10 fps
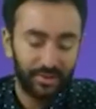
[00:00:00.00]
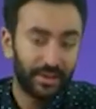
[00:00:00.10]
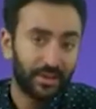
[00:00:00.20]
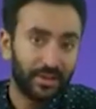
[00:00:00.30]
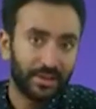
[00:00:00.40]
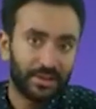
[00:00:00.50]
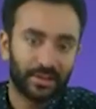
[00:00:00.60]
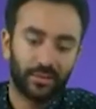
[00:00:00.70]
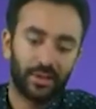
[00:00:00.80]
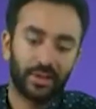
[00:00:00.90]
So
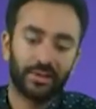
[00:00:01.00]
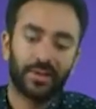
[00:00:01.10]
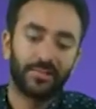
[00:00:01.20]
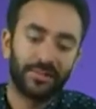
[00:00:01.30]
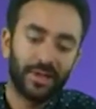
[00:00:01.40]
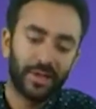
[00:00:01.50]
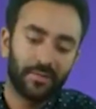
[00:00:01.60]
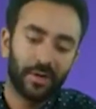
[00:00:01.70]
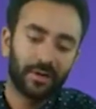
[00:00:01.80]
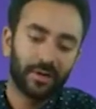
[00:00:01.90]
once we did this,
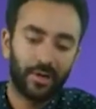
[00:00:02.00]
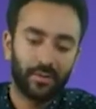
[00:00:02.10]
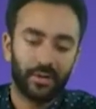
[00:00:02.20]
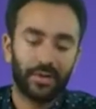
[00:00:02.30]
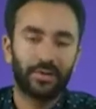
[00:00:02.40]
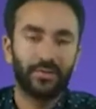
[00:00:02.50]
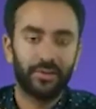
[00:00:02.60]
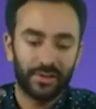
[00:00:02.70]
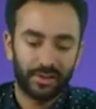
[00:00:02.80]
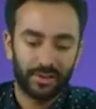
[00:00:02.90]
we're going to tap the check
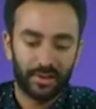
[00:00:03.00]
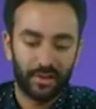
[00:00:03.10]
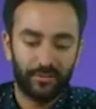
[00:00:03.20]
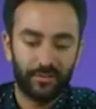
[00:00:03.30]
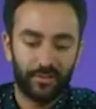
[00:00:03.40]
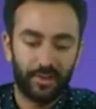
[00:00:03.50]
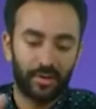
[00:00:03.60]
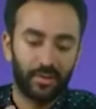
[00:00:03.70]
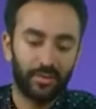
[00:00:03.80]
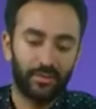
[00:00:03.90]
mark, and we're going to do
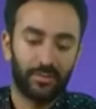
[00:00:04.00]
this